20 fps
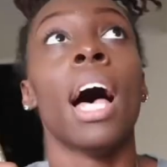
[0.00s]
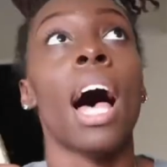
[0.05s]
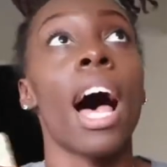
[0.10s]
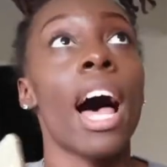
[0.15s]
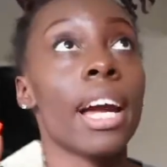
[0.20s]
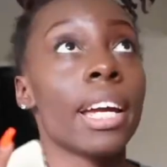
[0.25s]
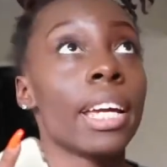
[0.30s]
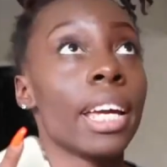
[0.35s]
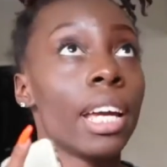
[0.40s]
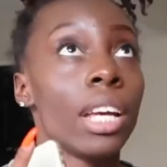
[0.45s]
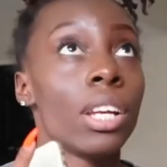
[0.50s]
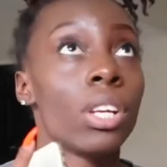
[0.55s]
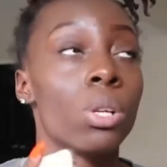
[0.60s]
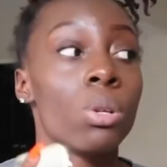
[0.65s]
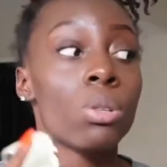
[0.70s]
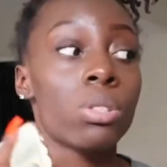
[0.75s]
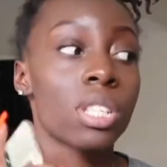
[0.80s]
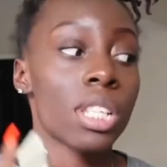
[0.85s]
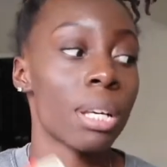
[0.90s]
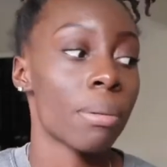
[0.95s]
I can't
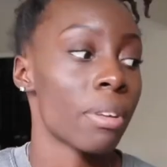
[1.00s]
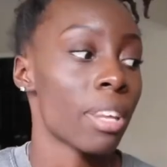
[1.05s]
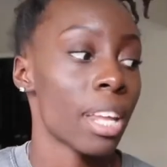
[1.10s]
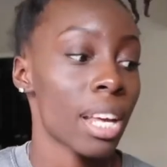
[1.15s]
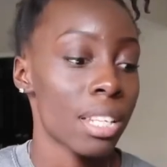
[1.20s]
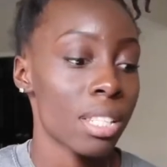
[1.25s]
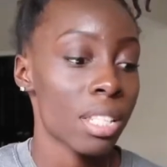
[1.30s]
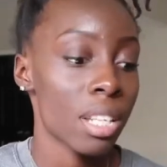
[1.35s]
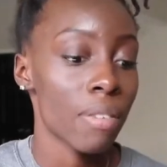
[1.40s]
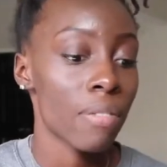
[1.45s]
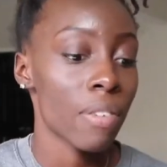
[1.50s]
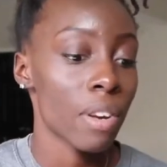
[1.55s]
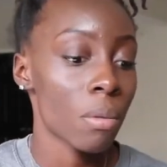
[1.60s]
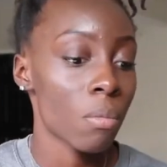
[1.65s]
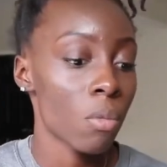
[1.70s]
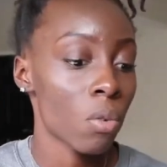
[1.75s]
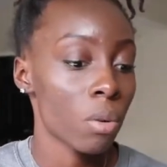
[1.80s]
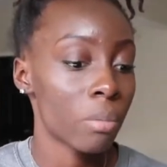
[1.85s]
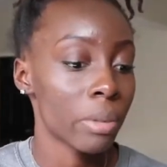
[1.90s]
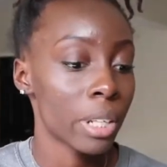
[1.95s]
do some of that stuff
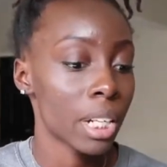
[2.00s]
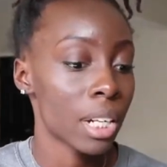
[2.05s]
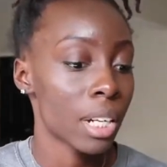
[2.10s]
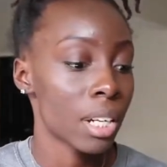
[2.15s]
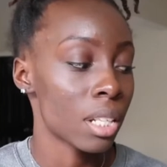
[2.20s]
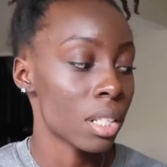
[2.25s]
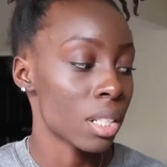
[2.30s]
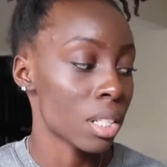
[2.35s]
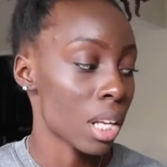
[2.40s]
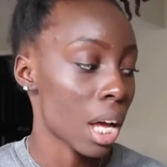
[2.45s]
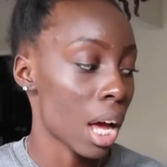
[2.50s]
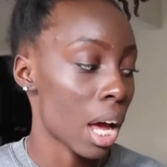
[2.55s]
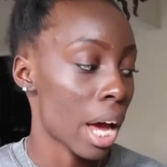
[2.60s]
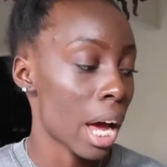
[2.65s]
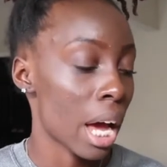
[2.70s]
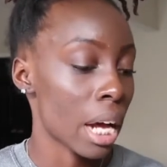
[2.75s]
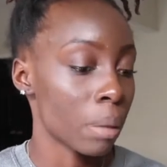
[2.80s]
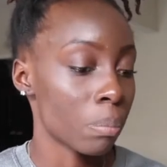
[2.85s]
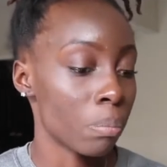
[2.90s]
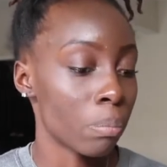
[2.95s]
anymore because
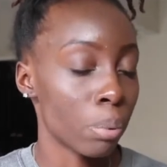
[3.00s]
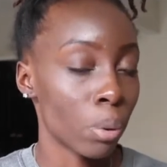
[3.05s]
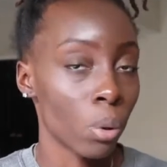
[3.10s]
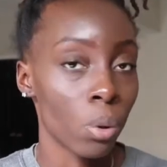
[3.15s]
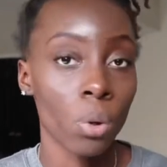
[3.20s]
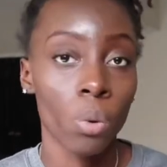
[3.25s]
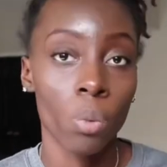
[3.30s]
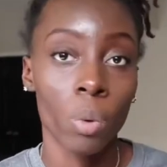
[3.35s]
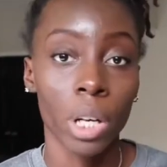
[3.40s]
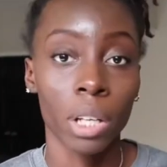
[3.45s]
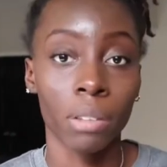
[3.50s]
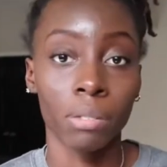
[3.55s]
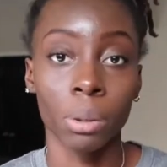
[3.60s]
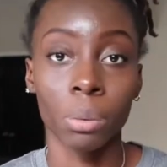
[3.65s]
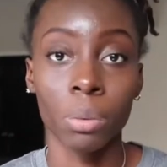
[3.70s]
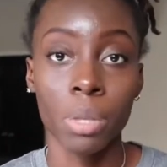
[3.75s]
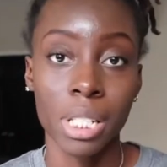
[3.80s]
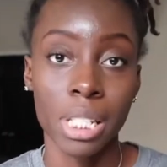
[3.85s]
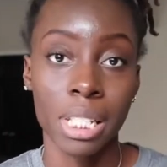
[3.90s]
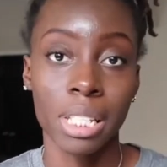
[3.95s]
I broke one of the
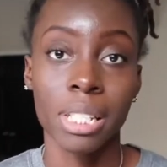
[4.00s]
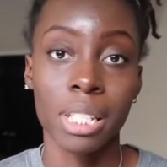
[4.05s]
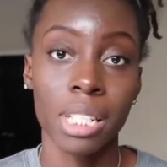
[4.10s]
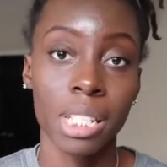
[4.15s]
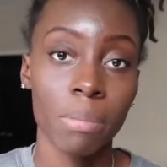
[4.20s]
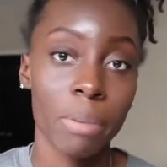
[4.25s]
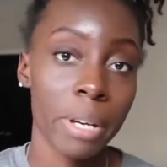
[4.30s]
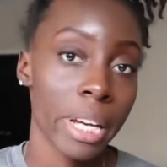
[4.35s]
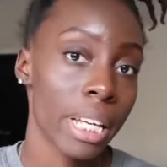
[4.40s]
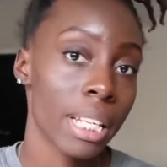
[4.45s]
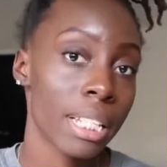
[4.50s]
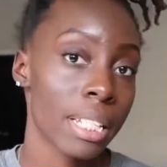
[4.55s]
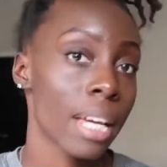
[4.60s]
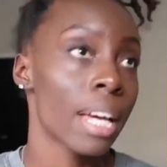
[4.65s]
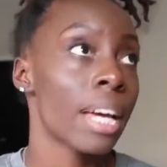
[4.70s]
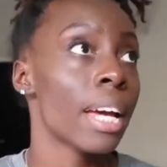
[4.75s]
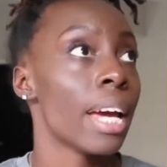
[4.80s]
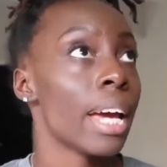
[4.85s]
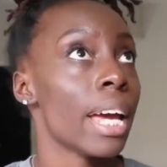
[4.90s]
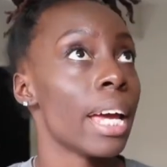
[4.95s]
resistance bands,
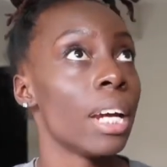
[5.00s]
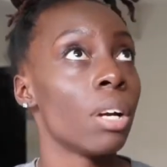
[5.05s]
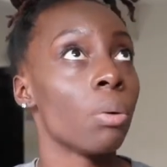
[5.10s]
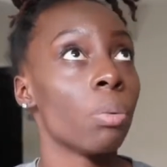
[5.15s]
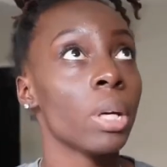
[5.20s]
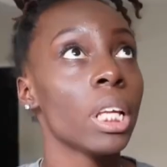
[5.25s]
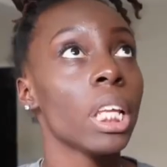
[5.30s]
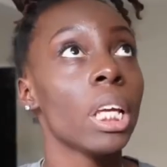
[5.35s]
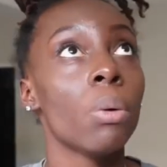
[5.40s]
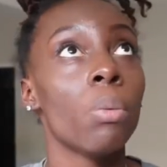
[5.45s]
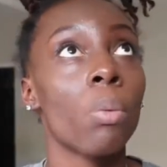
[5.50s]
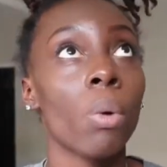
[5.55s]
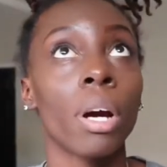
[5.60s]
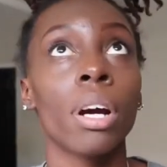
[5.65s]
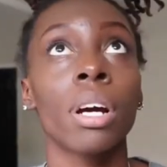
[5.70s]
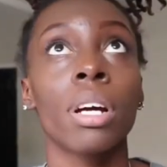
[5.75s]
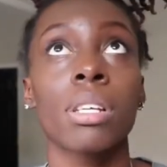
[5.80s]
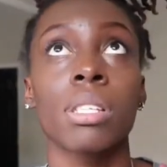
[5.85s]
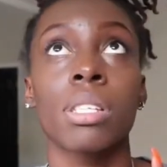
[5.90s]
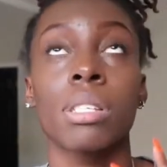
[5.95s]
and it really
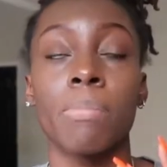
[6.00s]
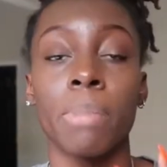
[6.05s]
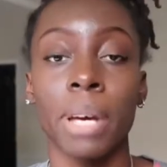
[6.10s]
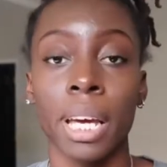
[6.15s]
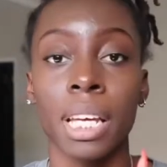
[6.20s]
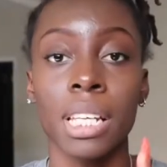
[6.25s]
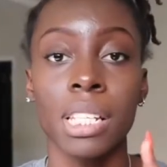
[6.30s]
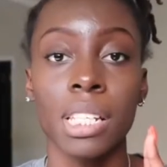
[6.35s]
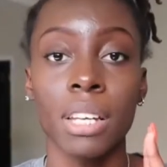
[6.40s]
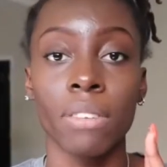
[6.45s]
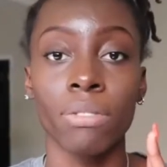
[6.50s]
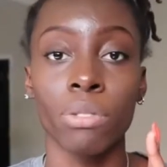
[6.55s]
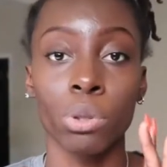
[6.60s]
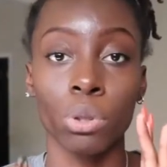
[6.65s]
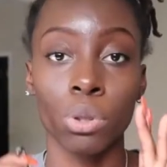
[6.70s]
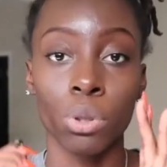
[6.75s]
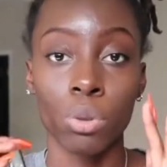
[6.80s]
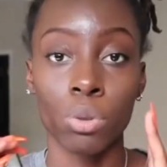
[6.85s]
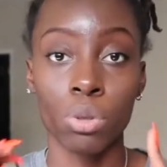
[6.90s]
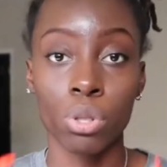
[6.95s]
works best if
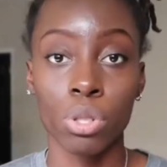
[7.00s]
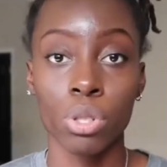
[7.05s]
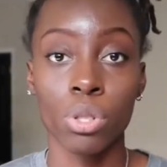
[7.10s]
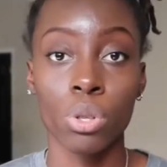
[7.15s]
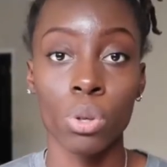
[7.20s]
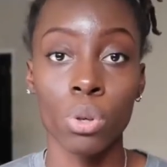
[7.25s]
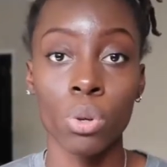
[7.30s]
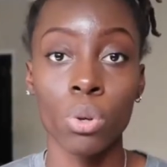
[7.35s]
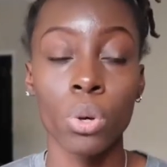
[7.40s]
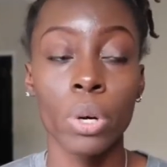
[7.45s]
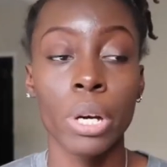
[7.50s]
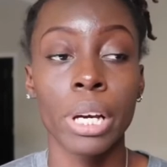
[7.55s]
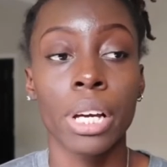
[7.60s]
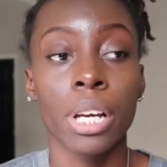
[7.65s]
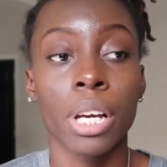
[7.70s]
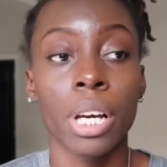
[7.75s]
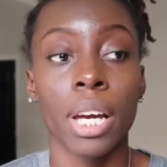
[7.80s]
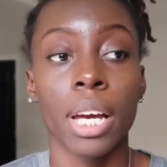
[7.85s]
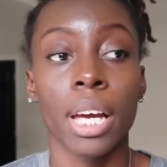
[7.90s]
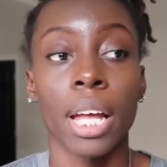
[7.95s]
you use two,
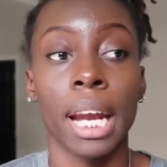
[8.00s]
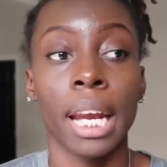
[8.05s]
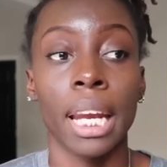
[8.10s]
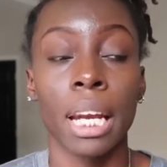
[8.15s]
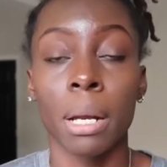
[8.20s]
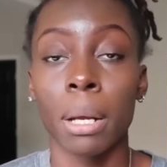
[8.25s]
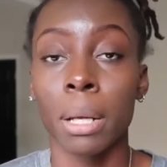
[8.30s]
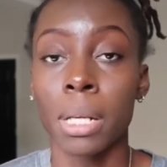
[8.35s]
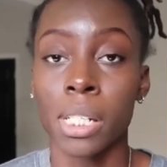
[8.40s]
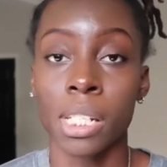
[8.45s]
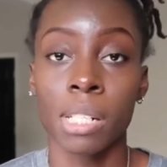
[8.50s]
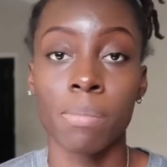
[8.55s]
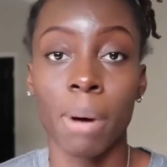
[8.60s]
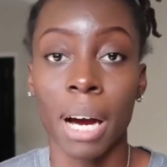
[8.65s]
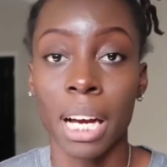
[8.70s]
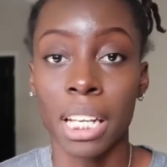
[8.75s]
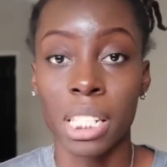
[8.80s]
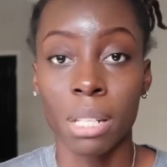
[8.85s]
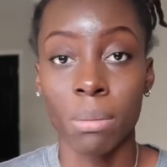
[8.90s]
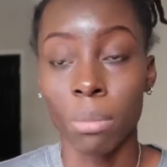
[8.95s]
and I need to just
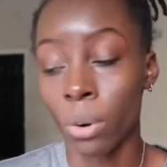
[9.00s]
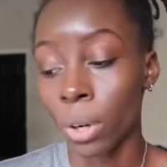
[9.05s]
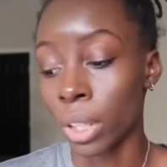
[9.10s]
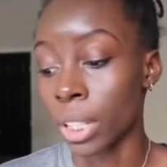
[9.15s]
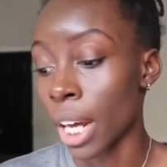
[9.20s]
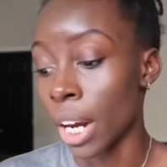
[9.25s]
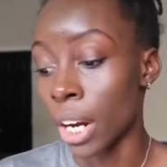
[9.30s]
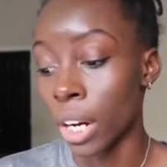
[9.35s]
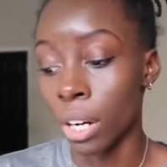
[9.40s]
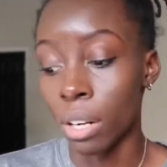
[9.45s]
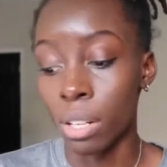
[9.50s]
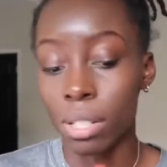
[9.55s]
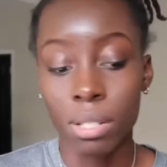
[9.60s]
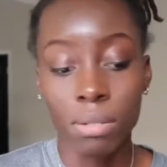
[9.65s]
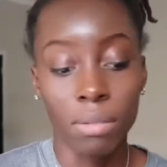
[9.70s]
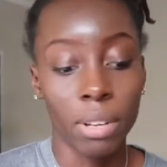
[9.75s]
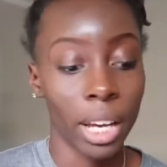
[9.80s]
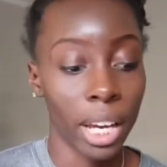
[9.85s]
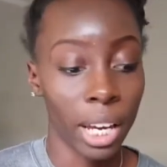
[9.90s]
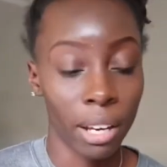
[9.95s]
buy some more that are
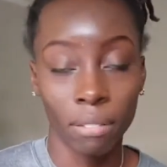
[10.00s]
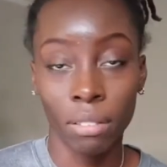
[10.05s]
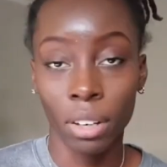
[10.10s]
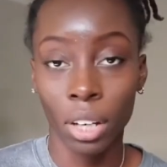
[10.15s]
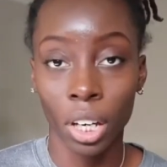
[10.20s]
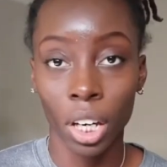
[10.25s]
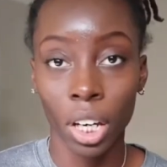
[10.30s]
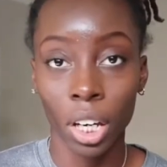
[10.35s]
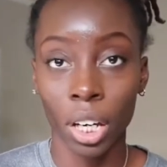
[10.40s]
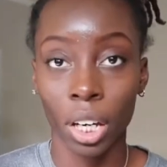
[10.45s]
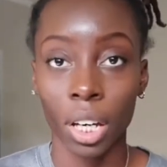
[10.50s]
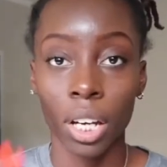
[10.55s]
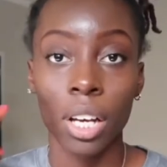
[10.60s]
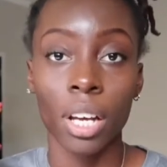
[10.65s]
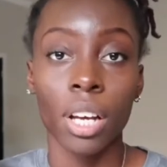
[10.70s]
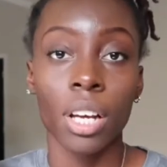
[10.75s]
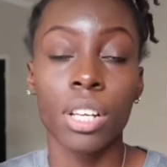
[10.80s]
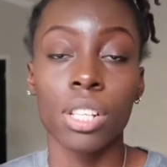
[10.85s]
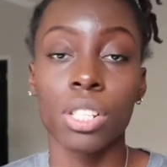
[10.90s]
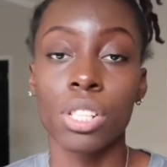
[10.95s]
heavier.
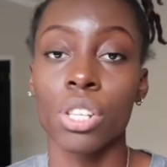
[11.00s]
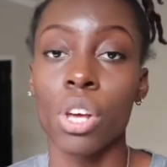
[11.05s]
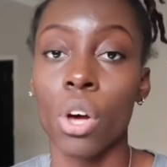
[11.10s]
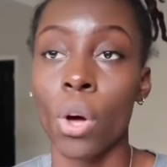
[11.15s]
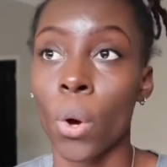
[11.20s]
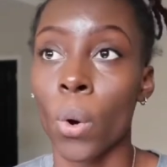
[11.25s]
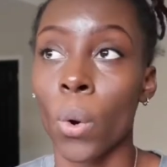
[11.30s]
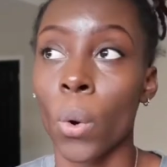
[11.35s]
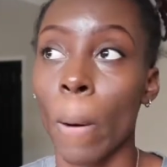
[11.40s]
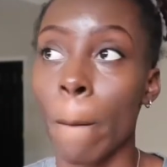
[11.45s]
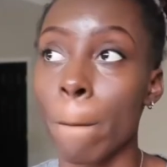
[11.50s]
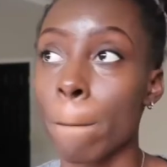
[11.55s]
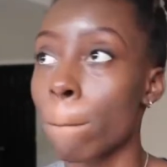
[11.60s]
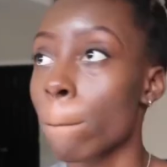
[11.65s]
So